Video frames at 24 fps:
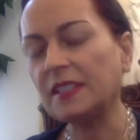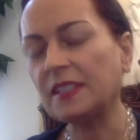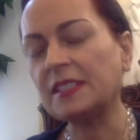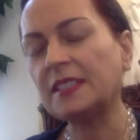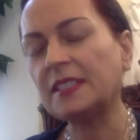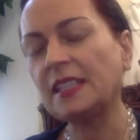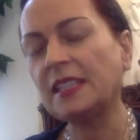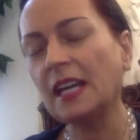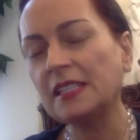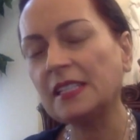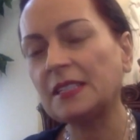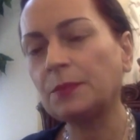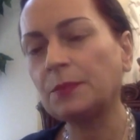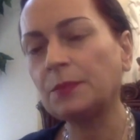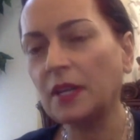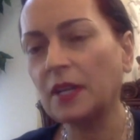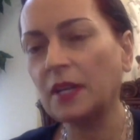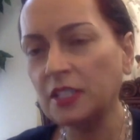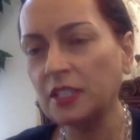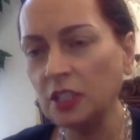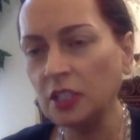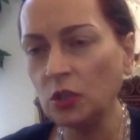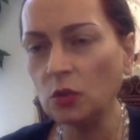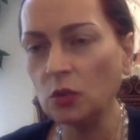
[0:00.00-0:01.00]
starts
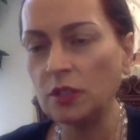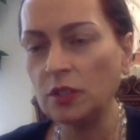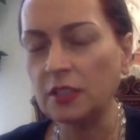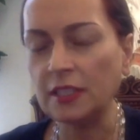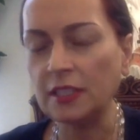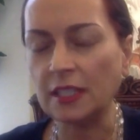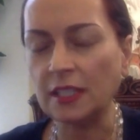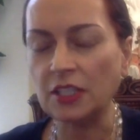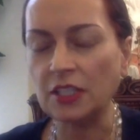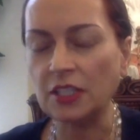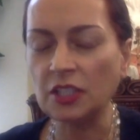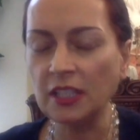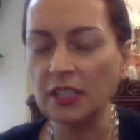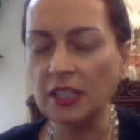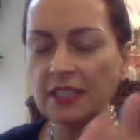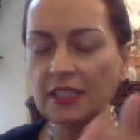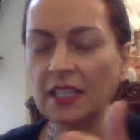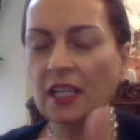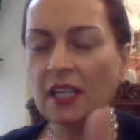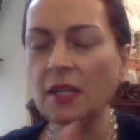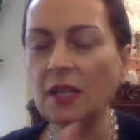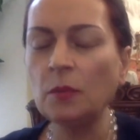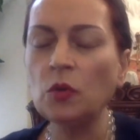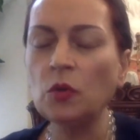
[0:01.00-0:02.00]
producing
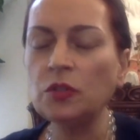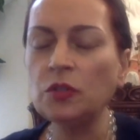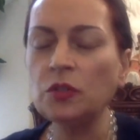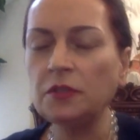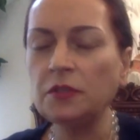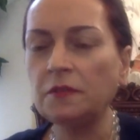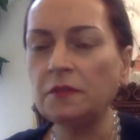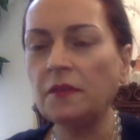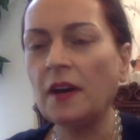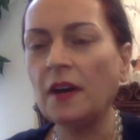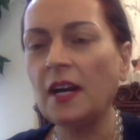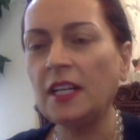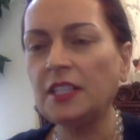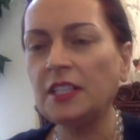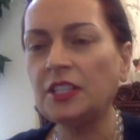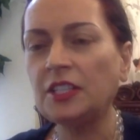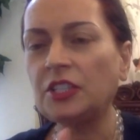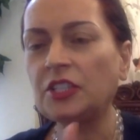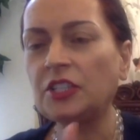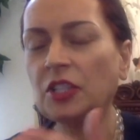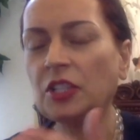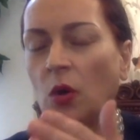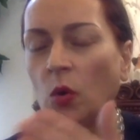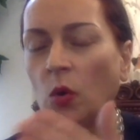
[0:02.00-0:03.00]
genetically modified
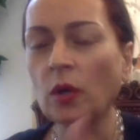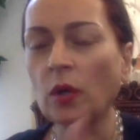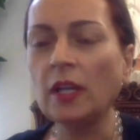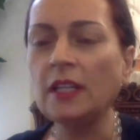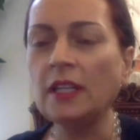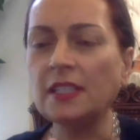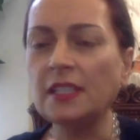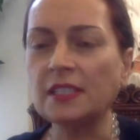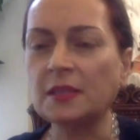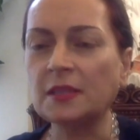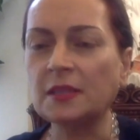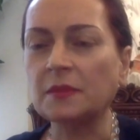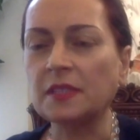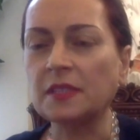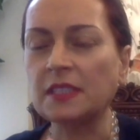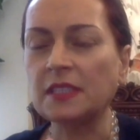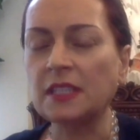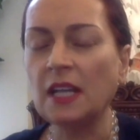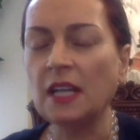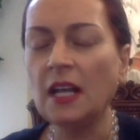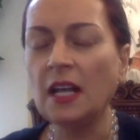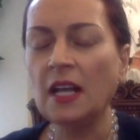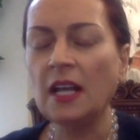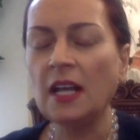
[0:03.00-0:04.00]
organisms,